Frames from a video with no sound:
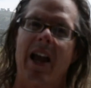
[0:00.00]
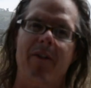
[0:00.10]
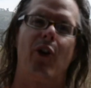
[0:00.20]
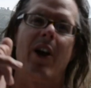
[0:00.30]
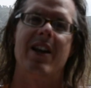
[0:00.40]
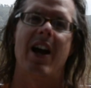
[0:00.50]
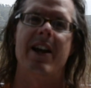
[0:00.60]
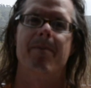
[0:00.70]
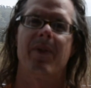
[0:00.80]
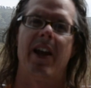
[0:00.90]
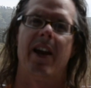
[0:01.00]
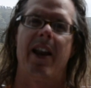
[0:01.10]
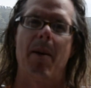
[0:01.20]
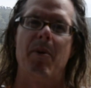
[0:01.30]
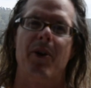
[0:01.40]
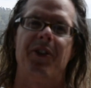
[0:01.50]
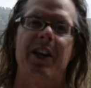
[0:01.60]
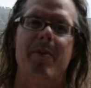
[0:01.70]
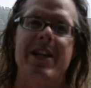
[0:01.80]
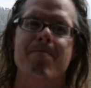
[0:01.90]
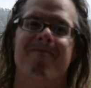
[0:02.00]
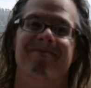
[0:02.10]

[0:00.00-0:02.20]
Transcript: Have a great night, and happy birthday to me.